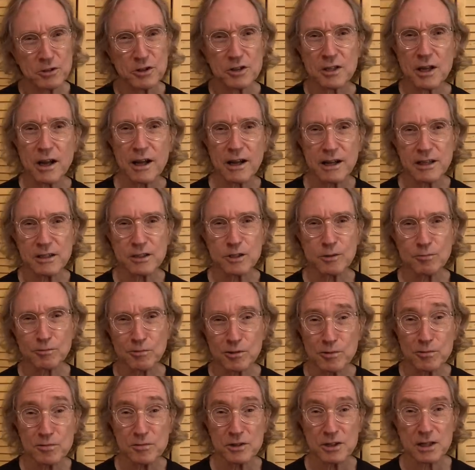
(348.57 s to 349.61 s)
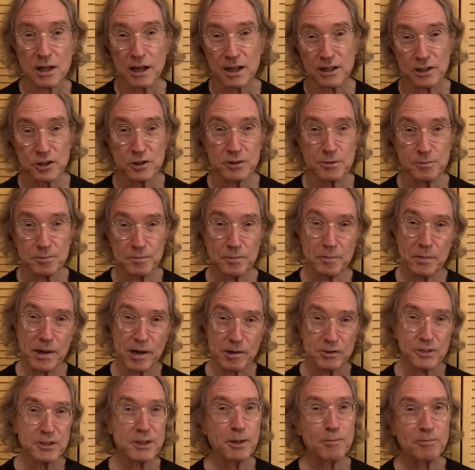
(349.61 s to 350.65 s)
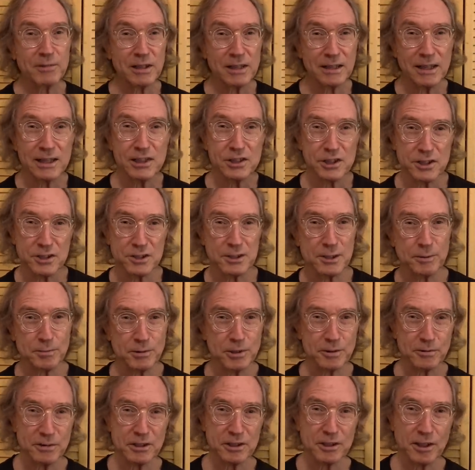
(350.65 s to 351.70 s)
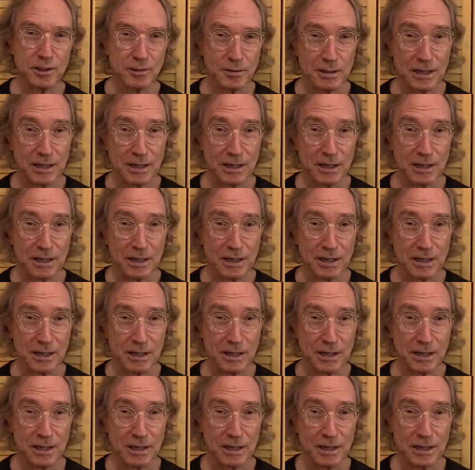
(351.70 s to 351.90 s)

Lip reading: size and room size should bear some relationship to each other.